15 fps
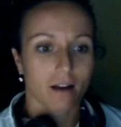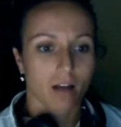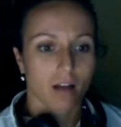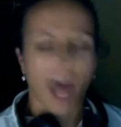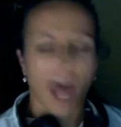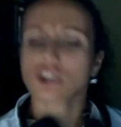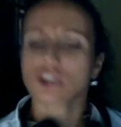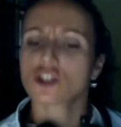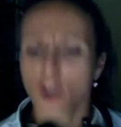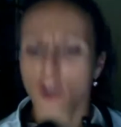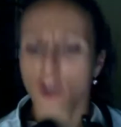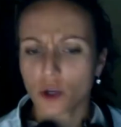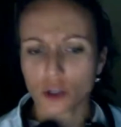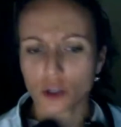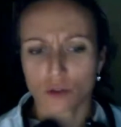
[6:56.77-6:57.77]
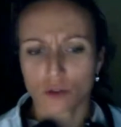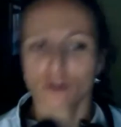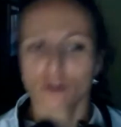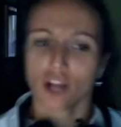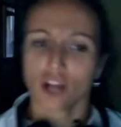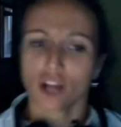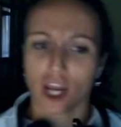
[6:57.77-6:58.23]
I'll show
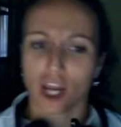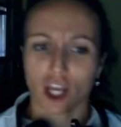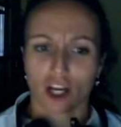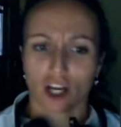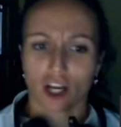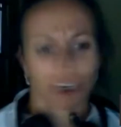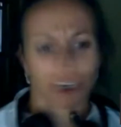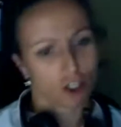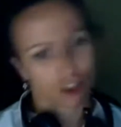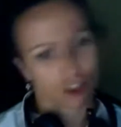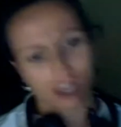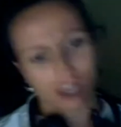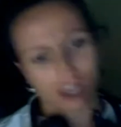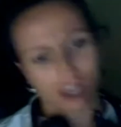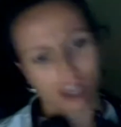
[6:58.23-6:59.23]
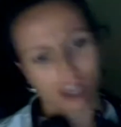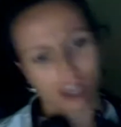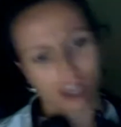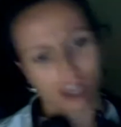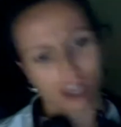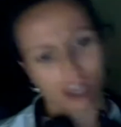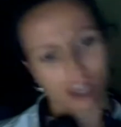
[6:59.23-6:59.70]
you that I can
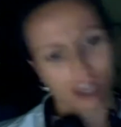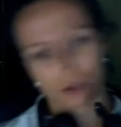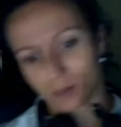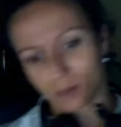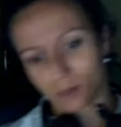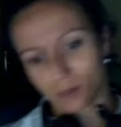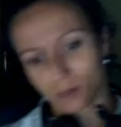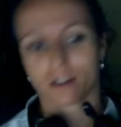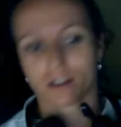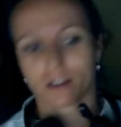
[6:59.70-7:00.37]
adjust or what,